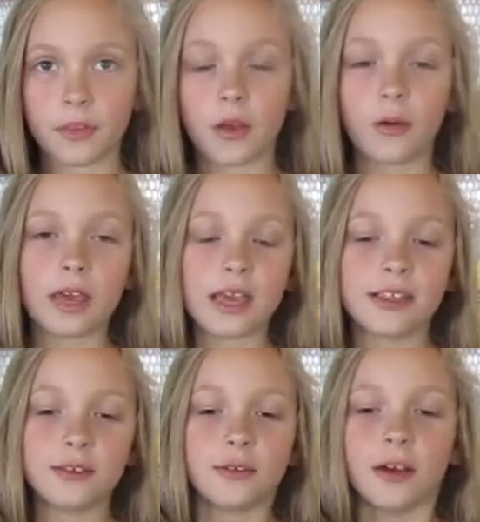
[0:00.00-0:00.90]
Okay,
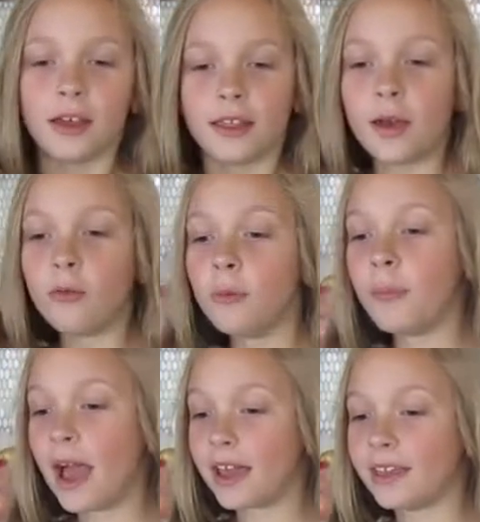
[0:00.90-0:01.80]
so now we're
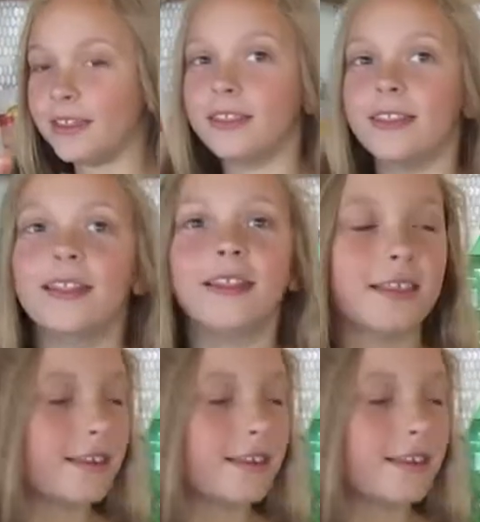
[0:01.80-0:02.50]
back in the